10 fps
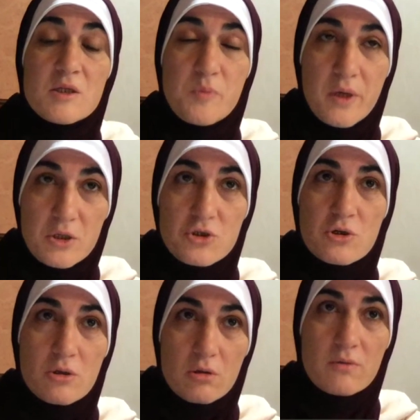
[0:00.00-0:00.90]

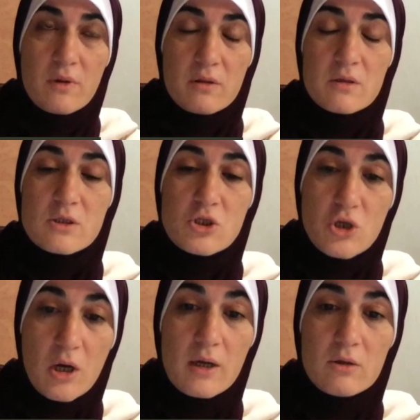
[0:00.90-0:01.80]
picture that this
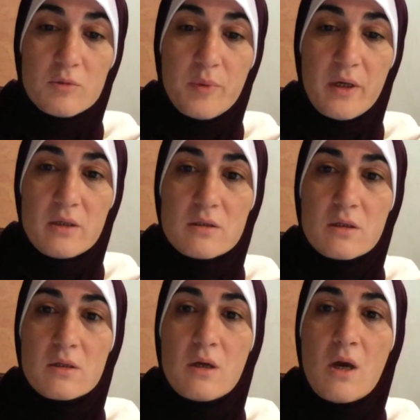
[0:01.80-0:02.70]
child
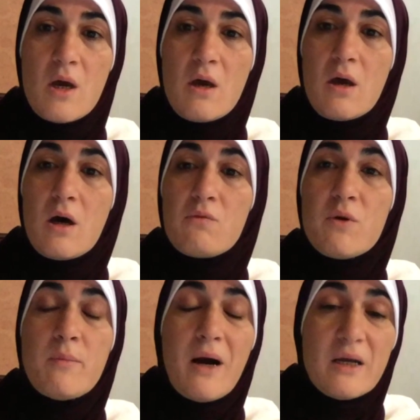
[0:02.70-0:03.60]
painted
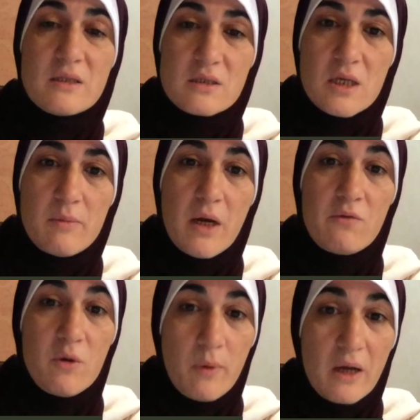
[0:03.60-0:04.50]
reminds them and
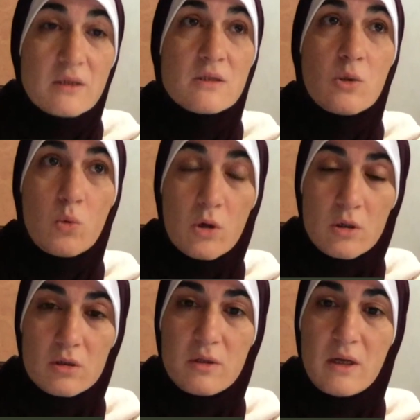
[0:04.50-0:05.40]
reminds the
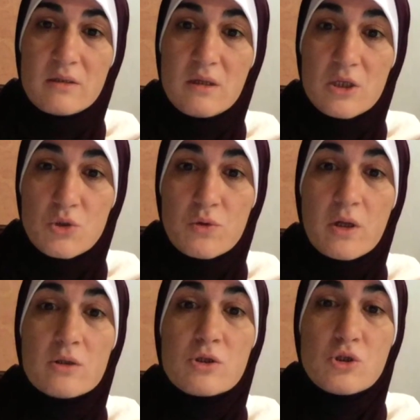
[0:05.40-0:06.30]
world that
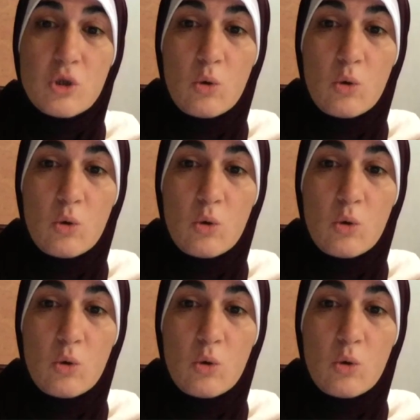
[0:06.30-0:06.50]
Israel stole